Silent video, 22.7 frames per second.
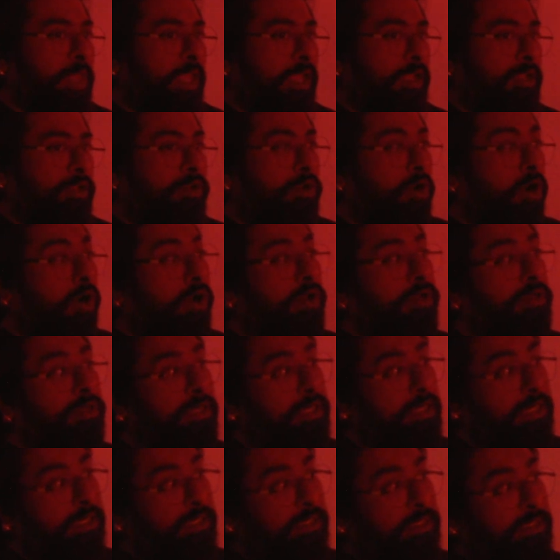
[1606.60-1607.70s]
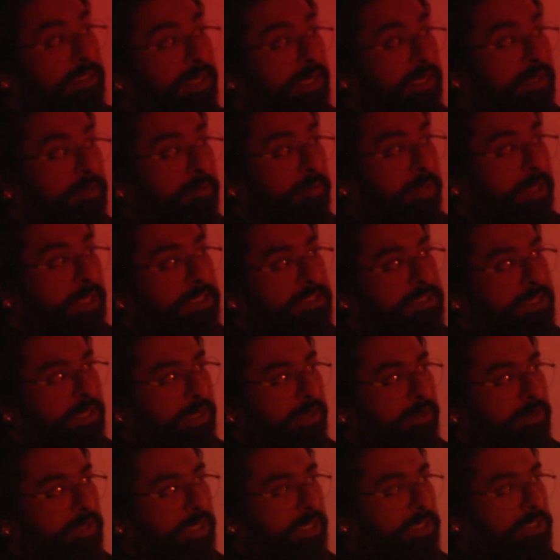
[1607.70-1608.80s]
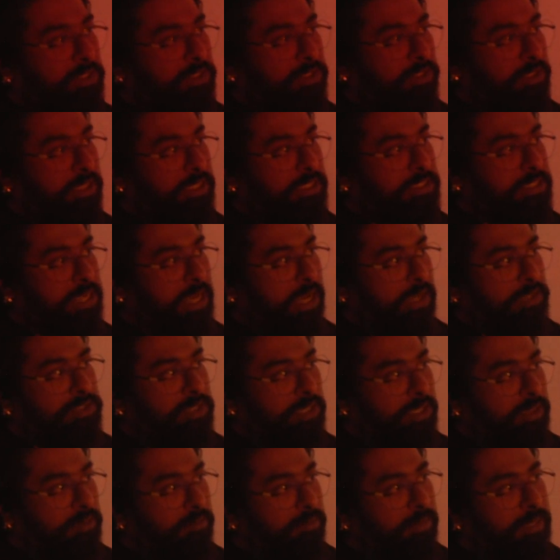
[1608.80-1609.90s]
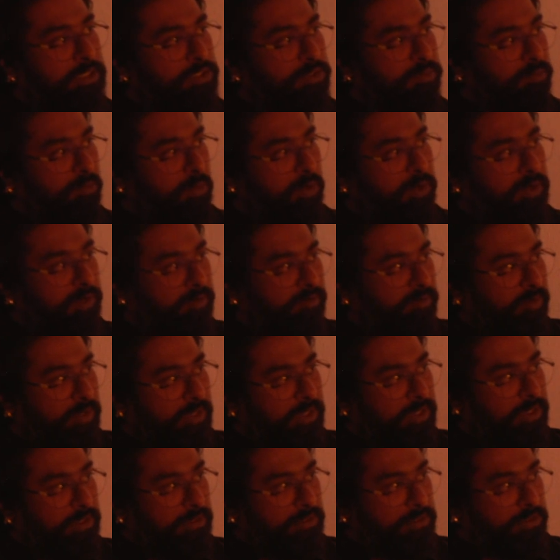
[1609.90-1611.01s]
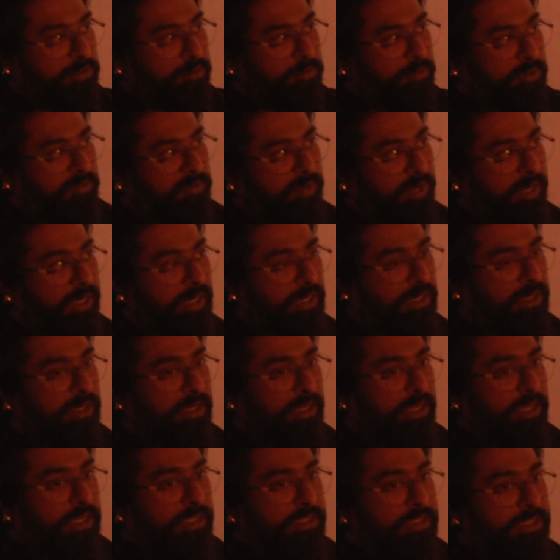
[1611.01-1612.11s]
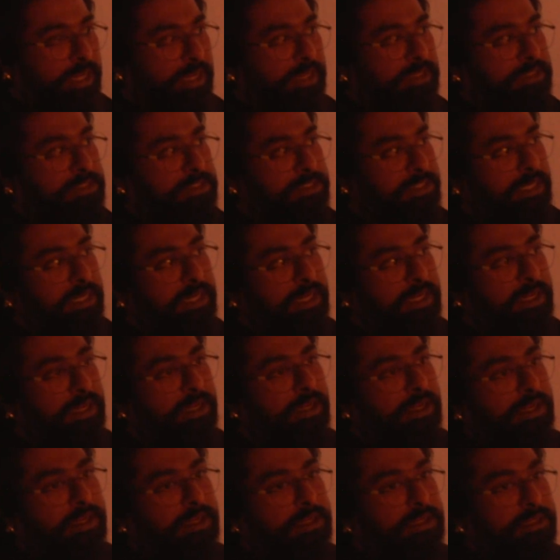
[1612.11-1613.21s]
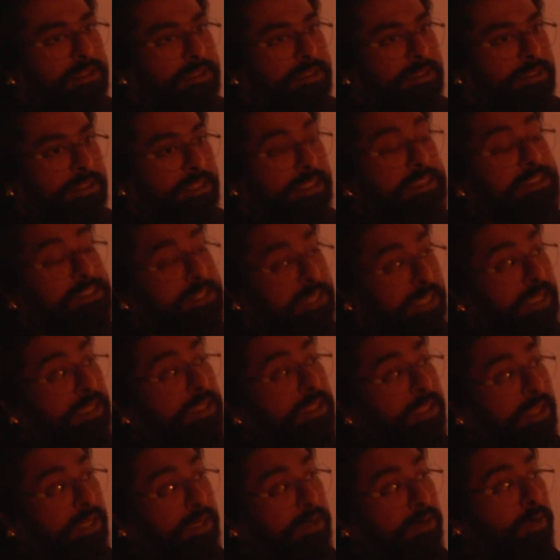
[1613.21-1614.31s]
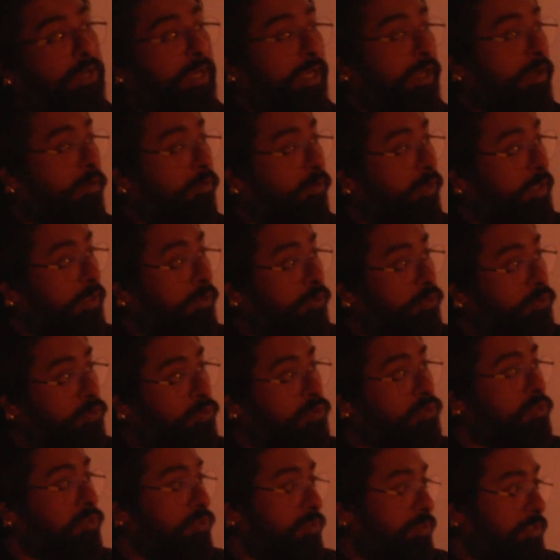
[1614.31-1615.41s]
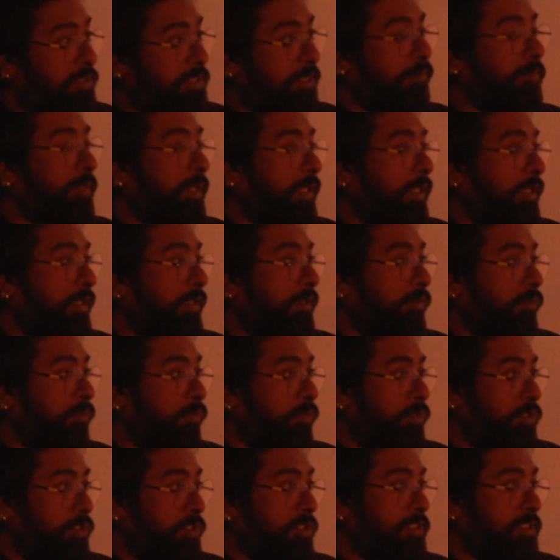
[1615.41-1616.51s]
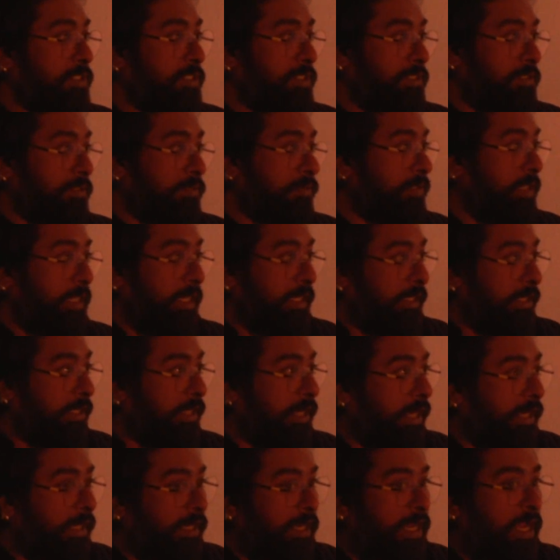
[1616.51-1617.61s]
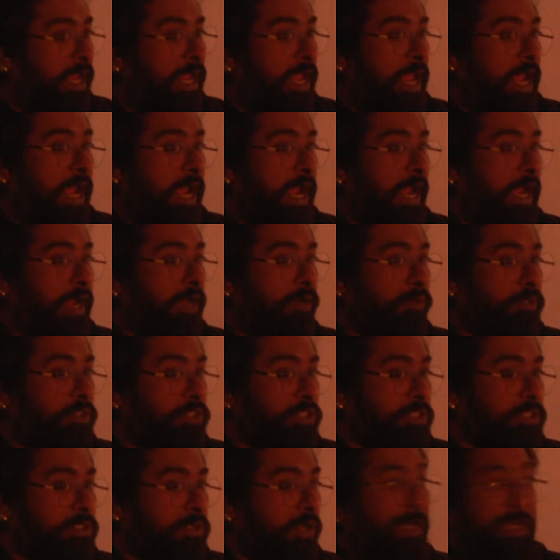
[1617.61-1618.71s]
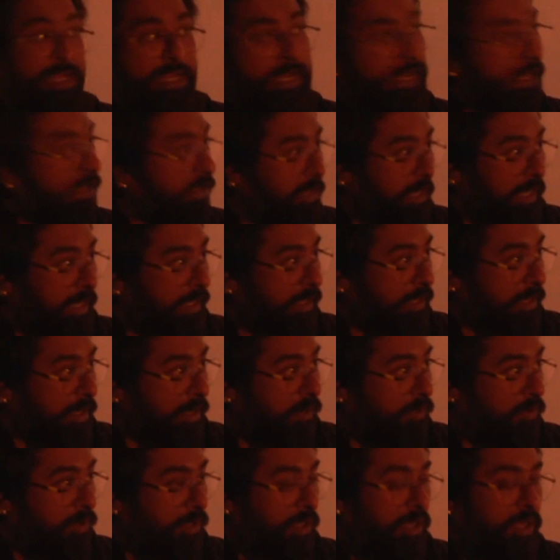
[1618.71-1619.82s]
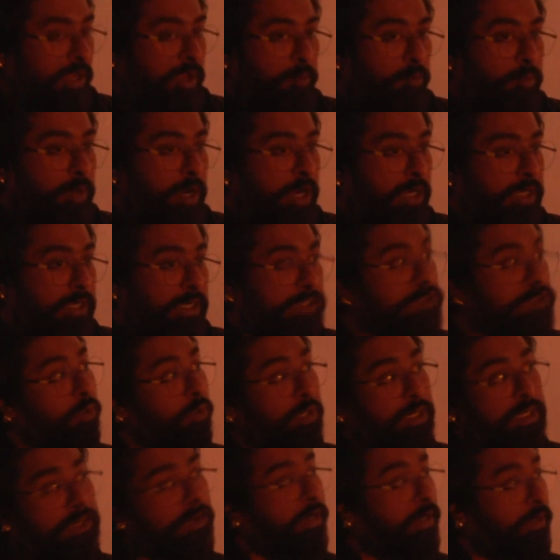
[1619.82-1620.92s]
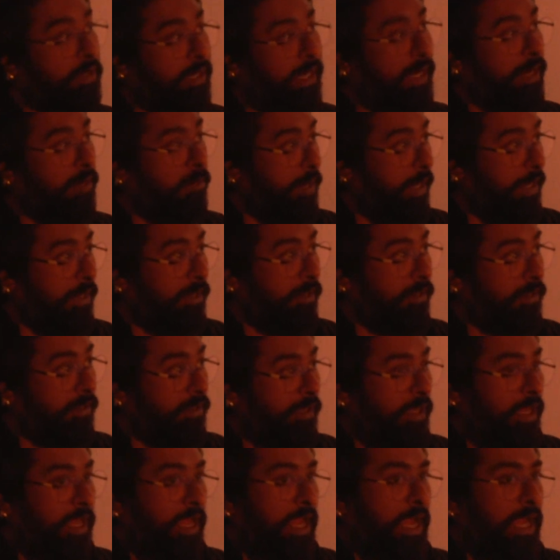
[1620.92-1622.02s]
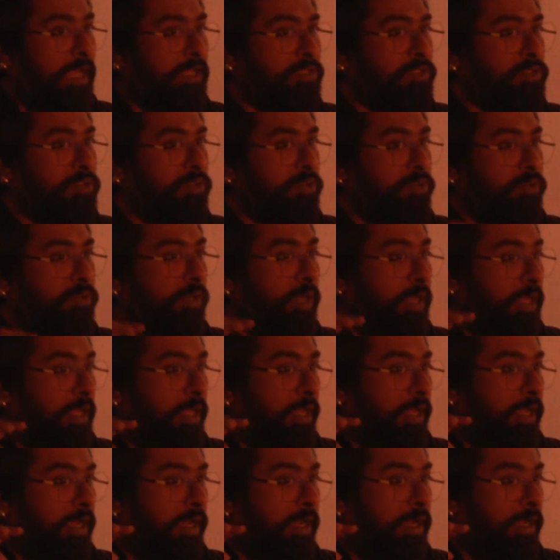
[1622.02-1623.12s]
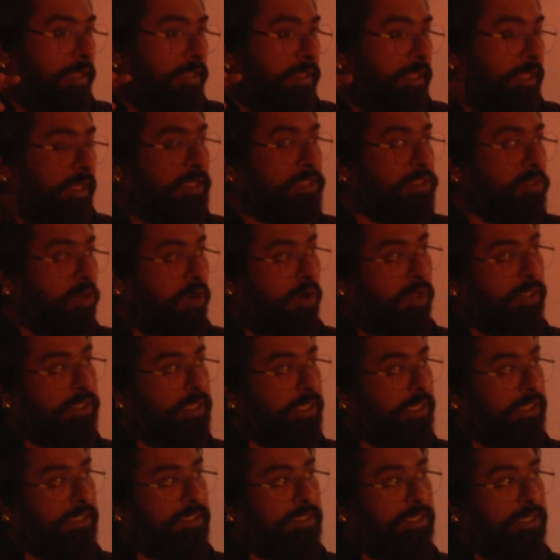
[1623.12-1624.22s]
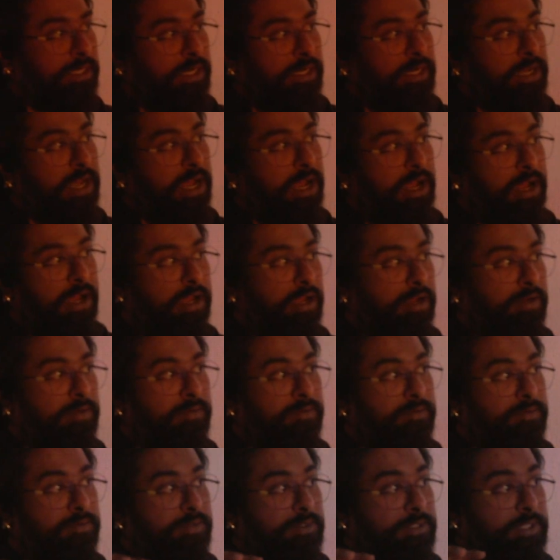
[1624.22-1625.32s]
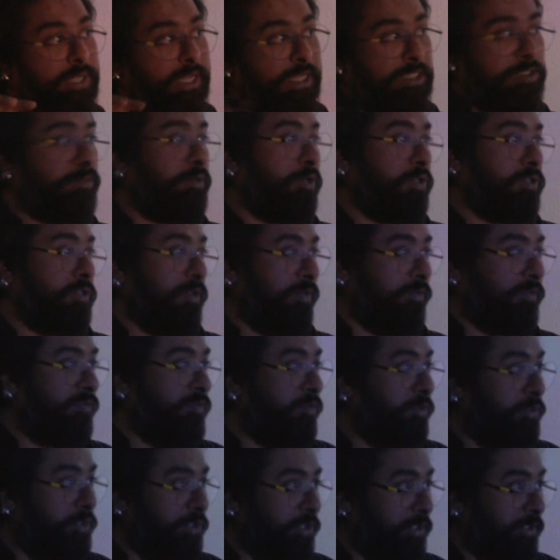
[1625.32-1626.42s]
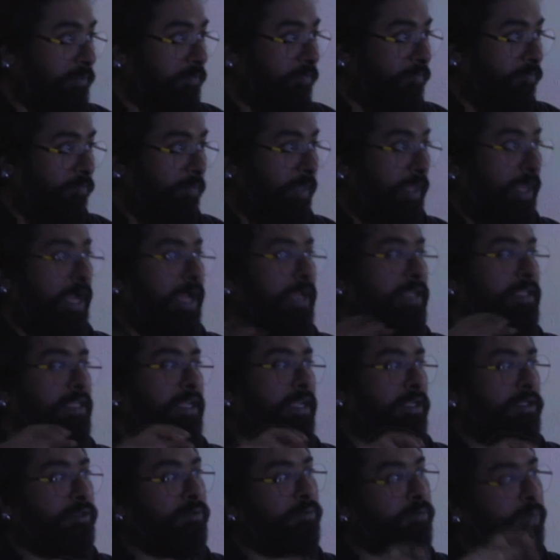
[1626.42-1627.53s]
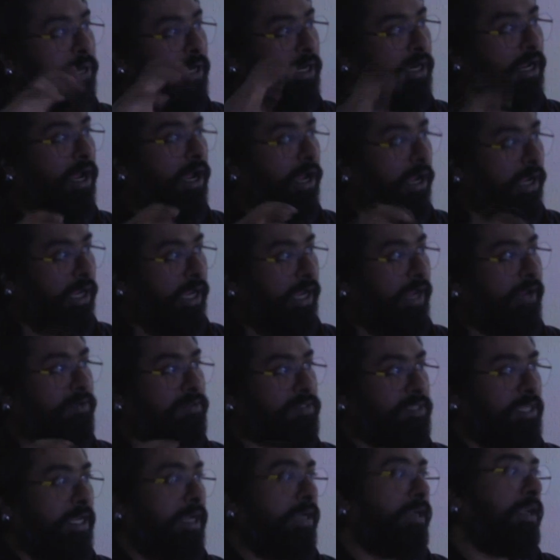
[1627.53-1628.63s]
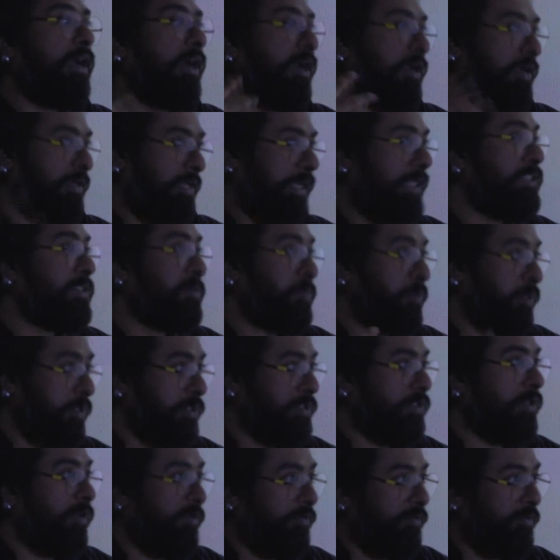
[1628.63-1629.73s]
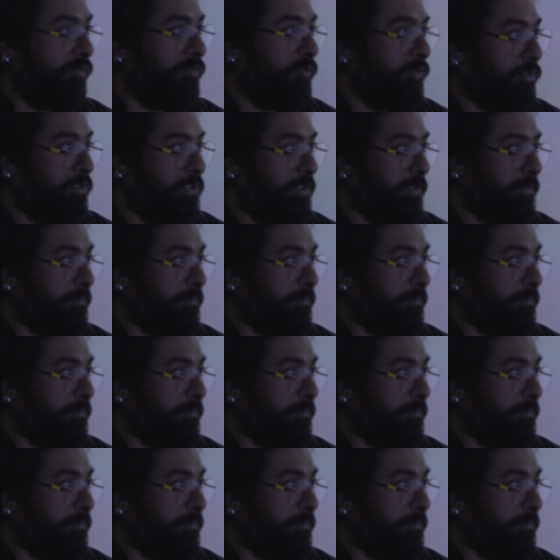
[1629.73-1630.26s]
non-internet based education is actually much more difficult to provide than saying that okay, we use something which is the internet and which is not great right now, but it's going to get better, and so things on the internet are textbooks of the future, and then to build archives that are textbooks of the future.